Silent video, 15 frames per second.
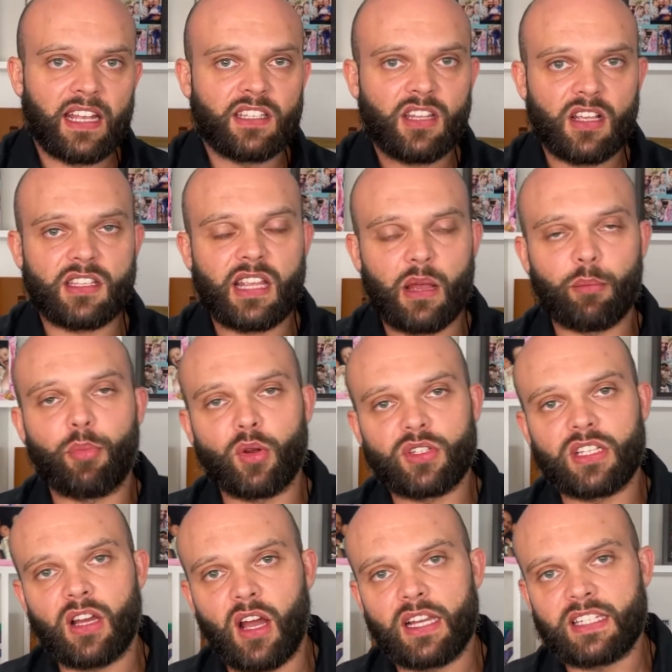And does that
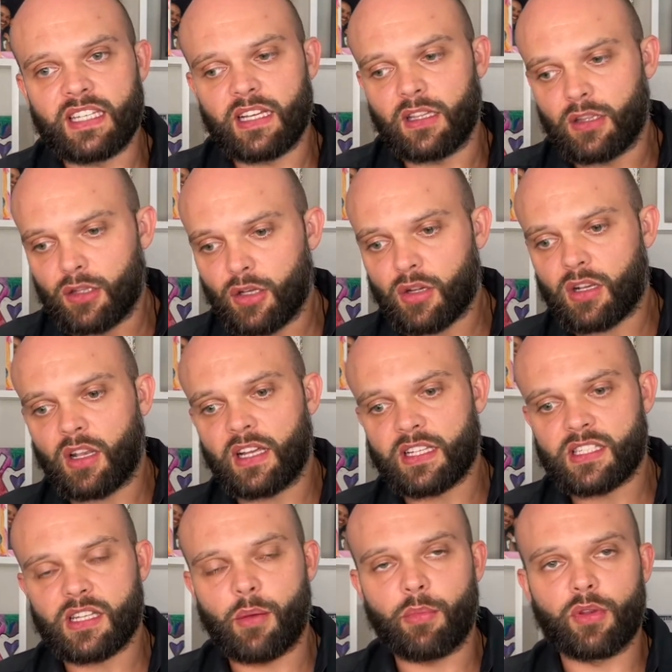body ideal look
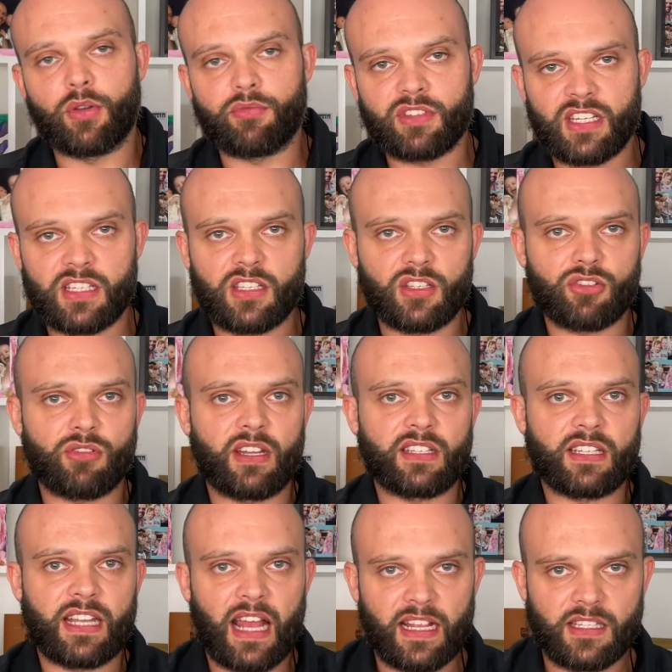like someone who resistance
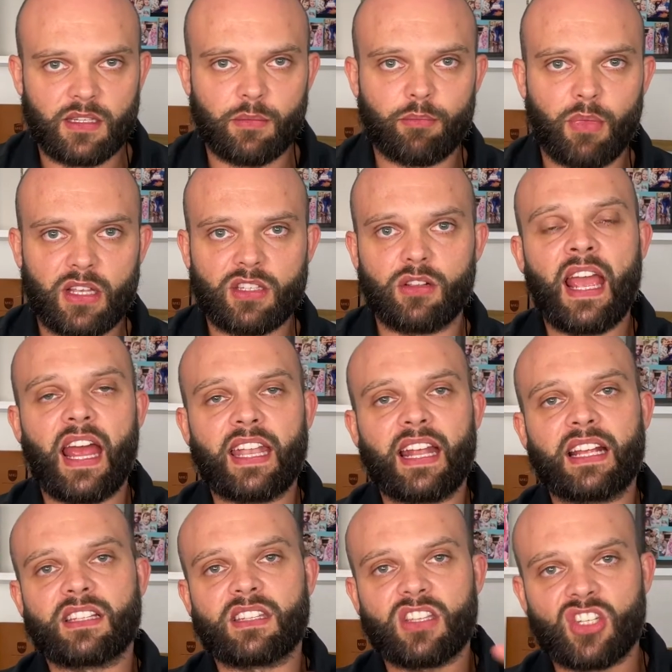trains and has some muscle and
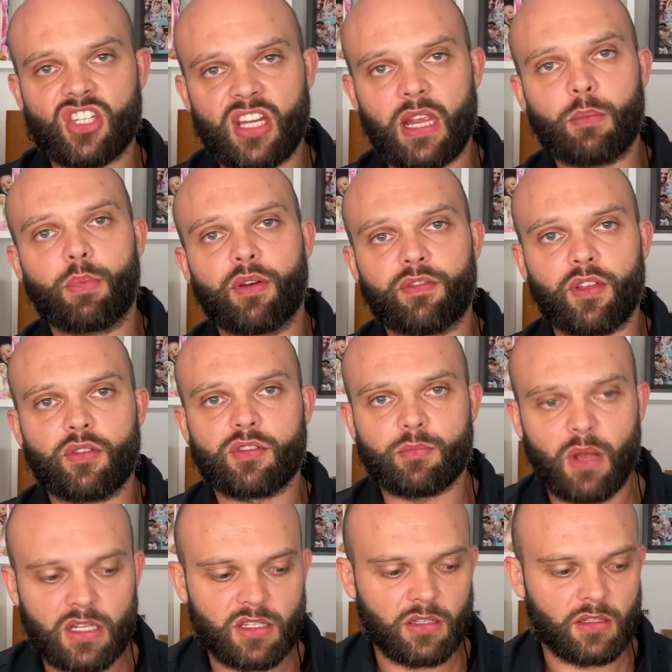has the shape of those
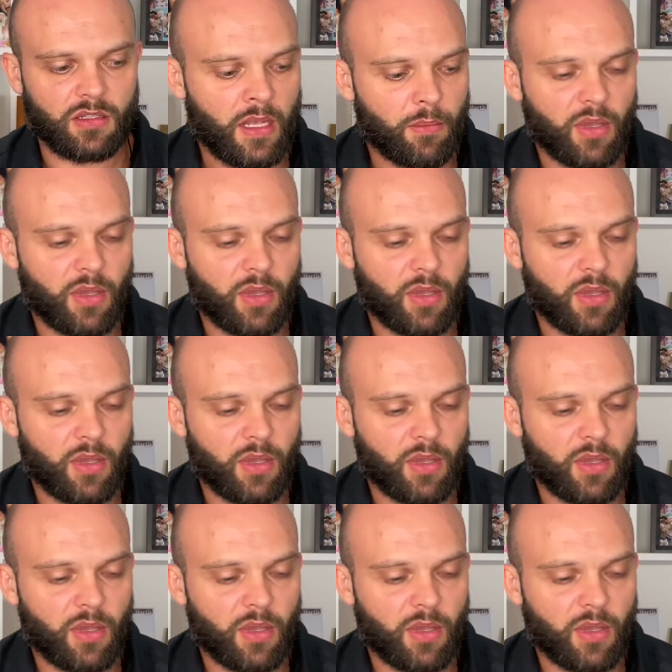muscles?